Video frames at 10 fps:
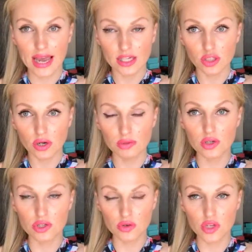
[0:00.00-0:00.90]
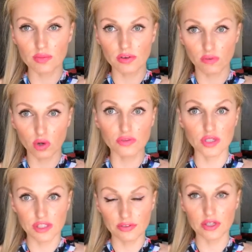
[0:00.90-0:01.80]
actually was using before for
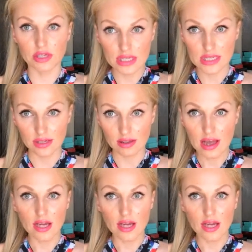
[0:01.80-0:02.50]
different reason,